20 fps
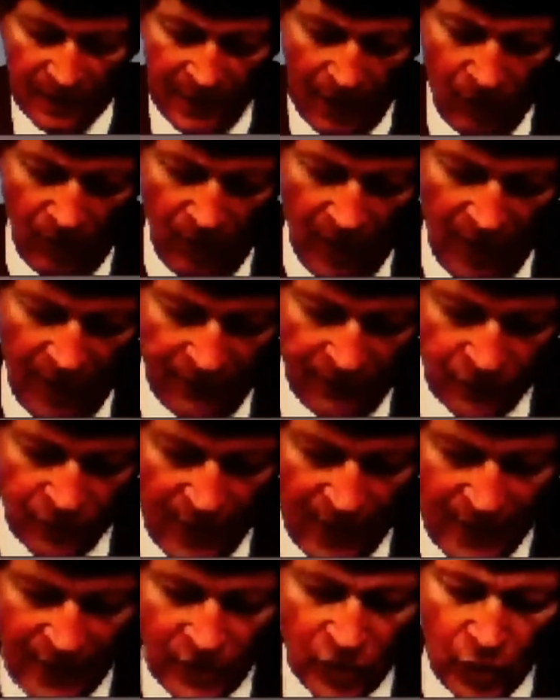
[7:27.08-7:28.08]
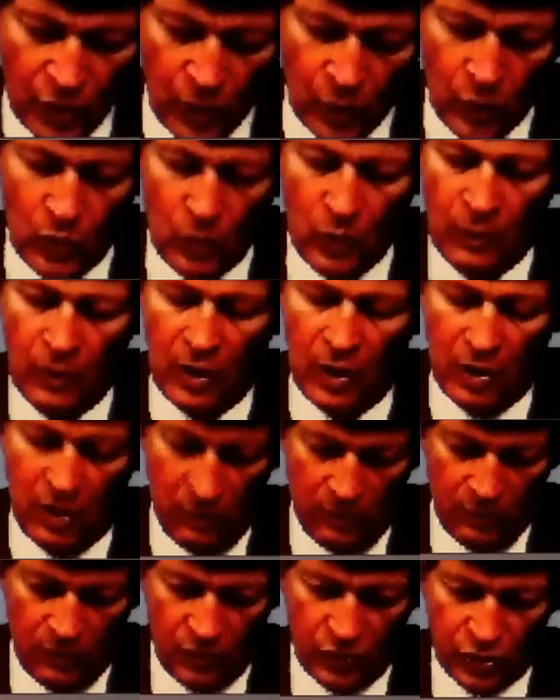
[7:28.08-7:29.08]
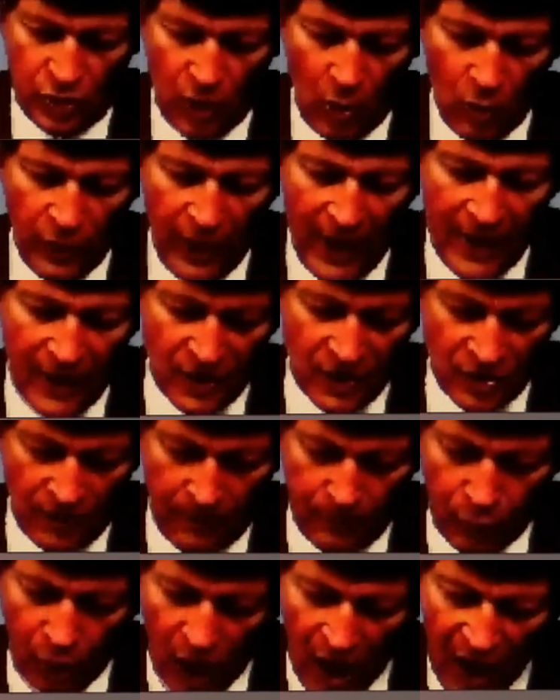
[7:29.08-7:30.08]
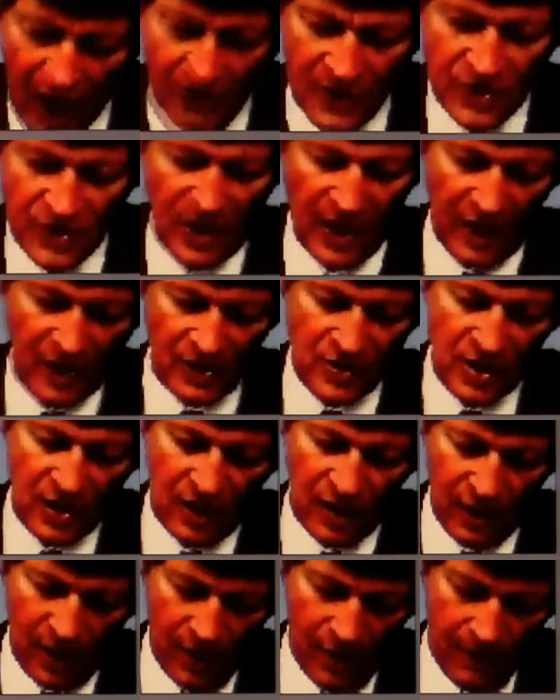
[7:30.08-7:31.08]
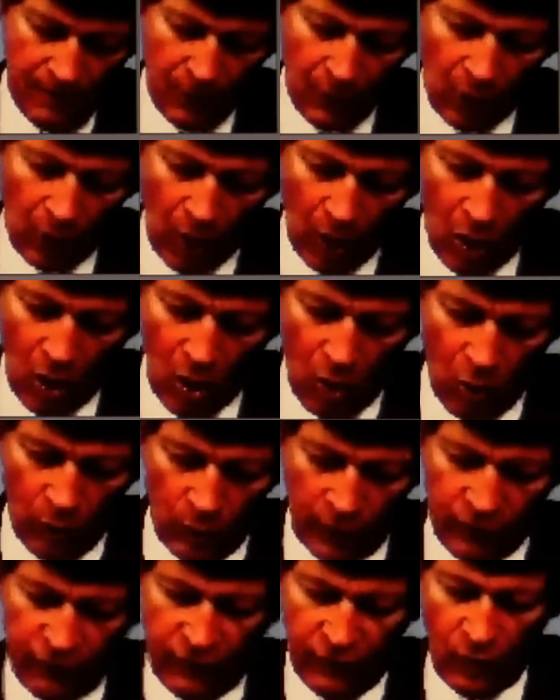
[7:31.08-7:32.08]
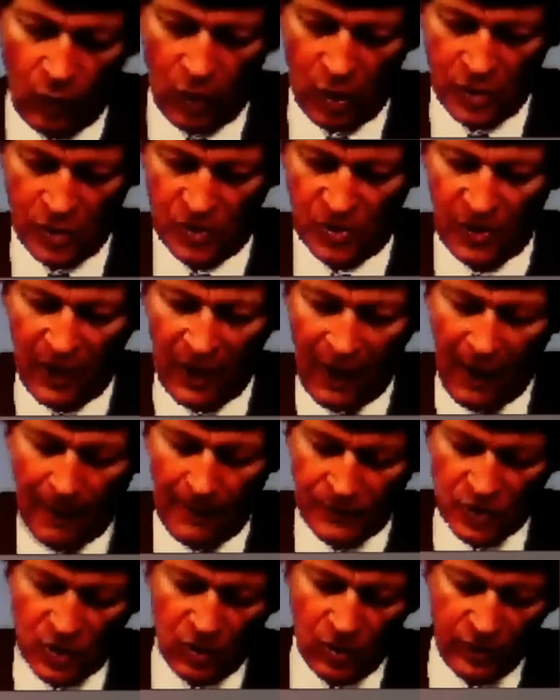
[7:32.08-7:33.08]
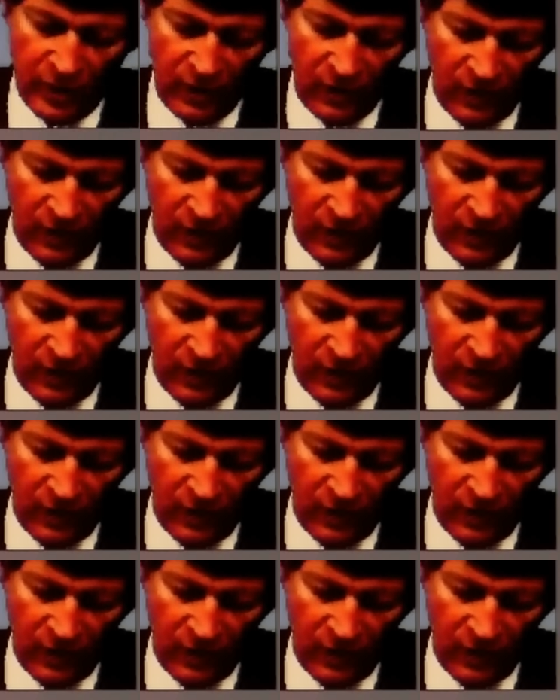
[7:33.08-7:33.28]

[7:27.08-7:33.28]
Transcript: Now, I've tried to show that as a process here below with four steps so